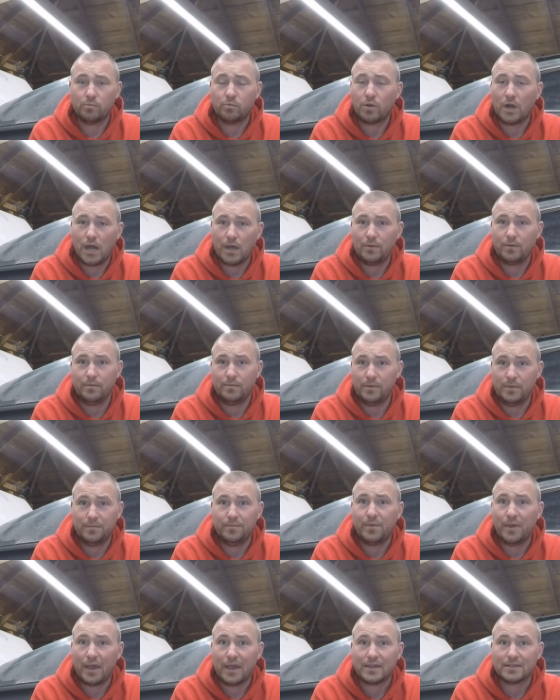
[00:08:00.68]
probably be
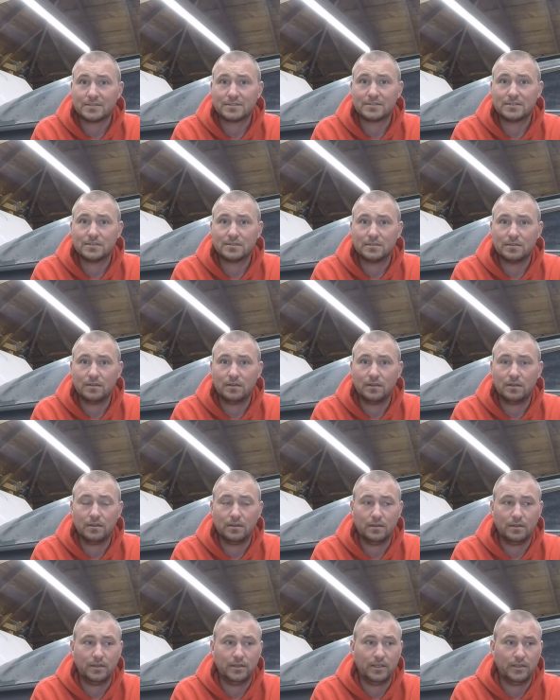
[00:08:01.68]
best.
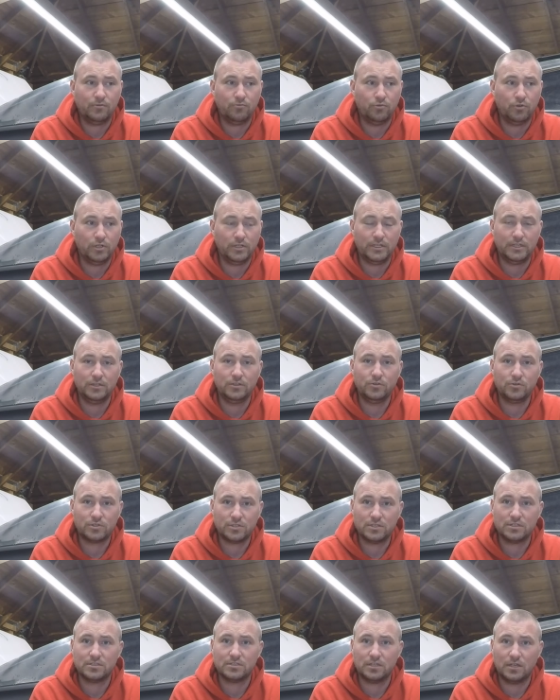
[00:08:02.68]
It really
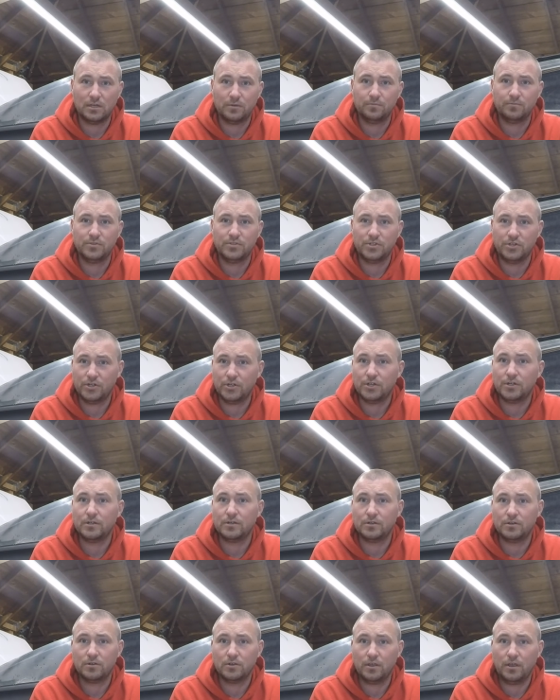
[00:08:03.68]
loosens up dirt
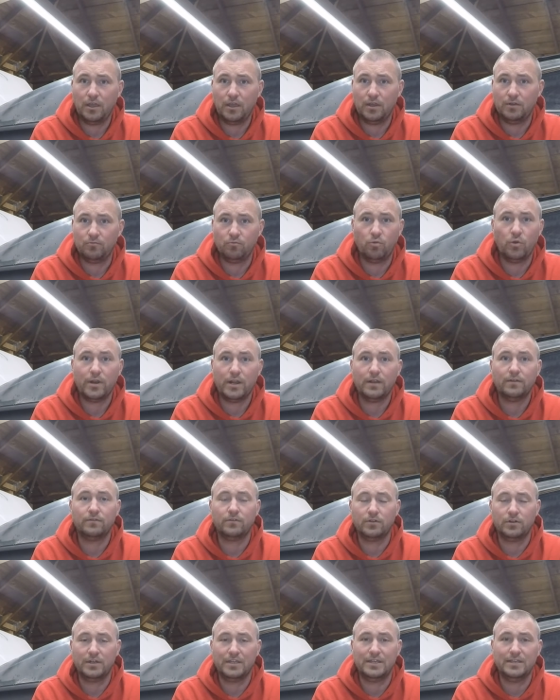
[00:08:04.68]
and
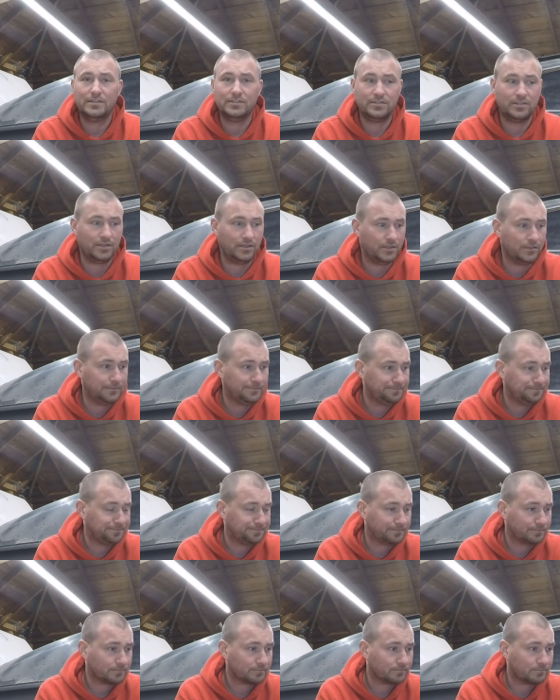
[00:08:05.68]
whatever easier.
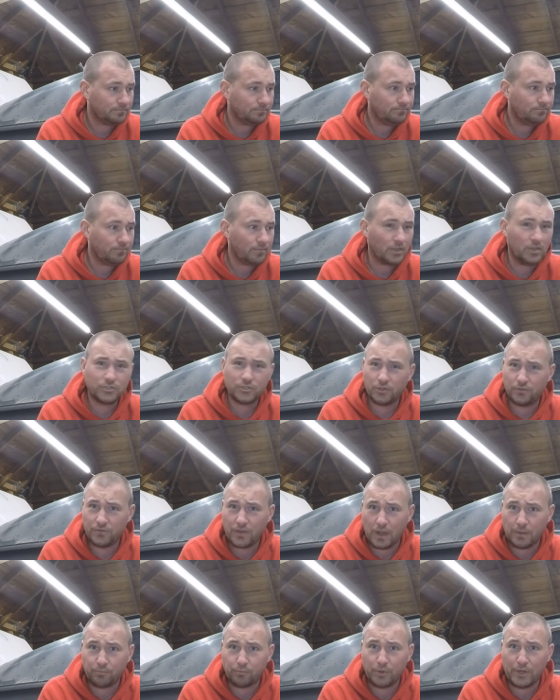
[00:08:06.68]
So you've
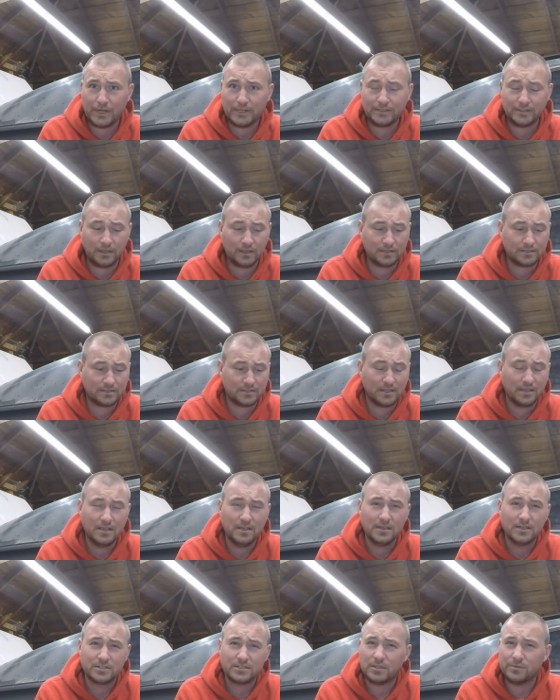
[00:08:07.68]
got brake dust.
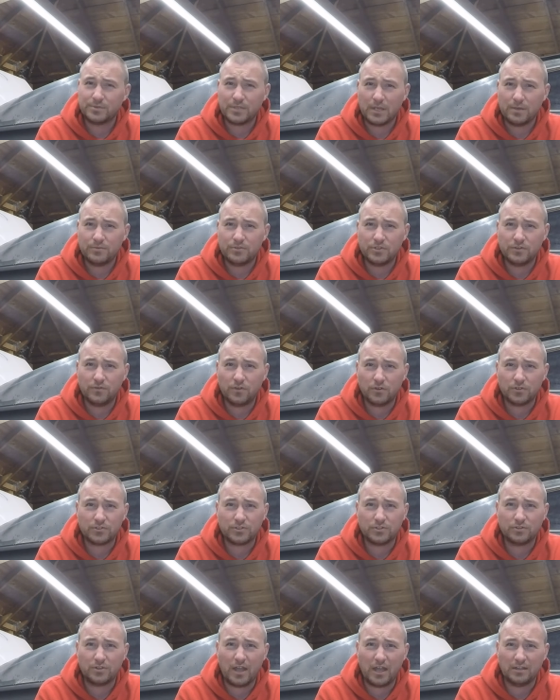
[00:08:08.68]
Sometimes you've
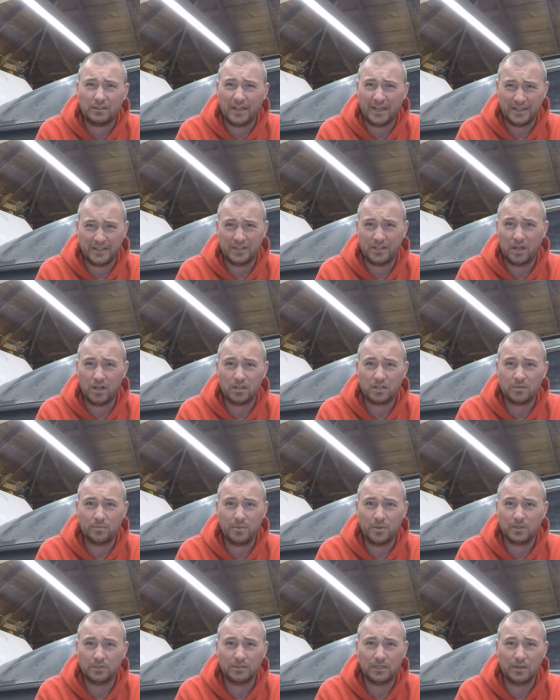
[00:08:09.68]
also got like gunk
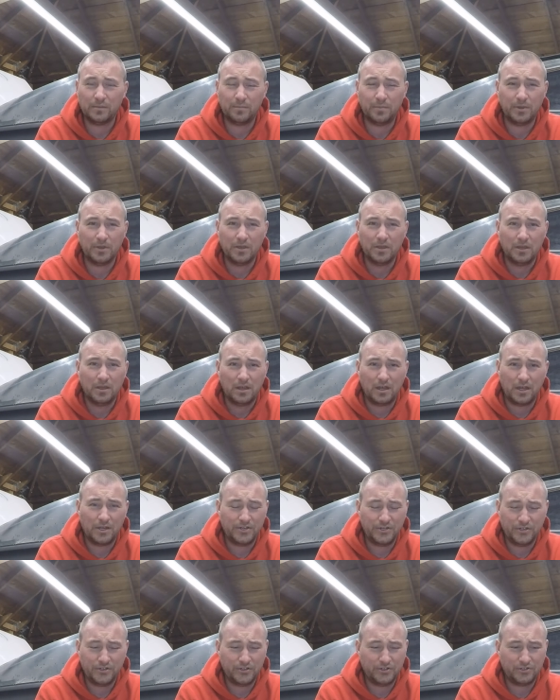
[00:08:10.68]
buildup
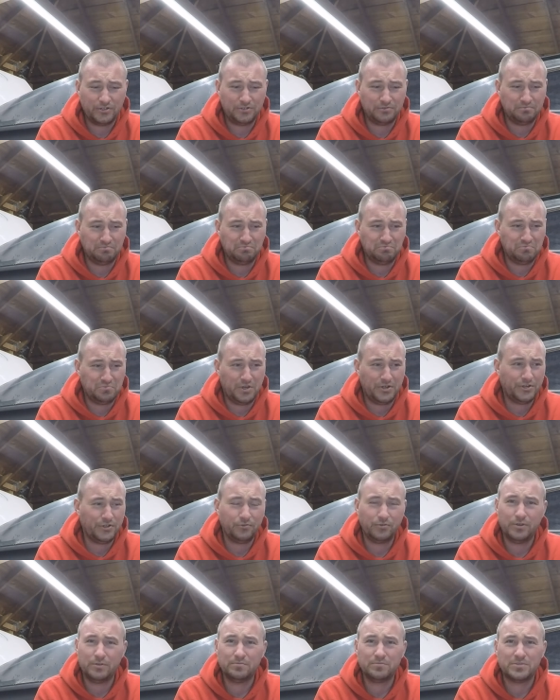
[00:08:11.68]
on your
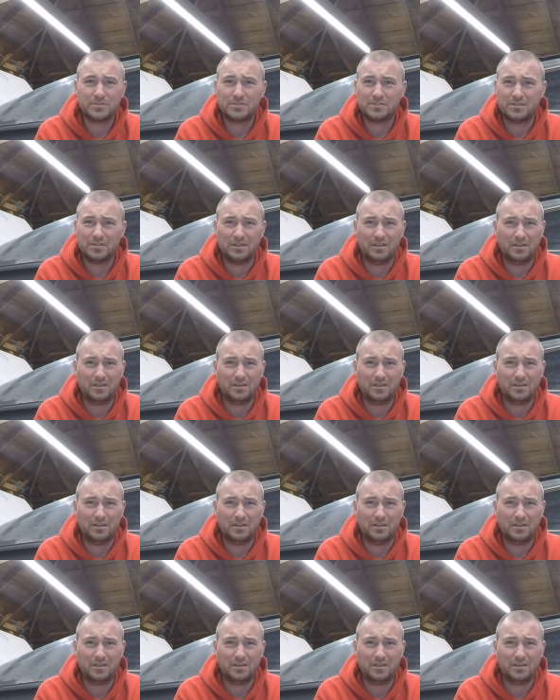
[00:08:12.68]
rims,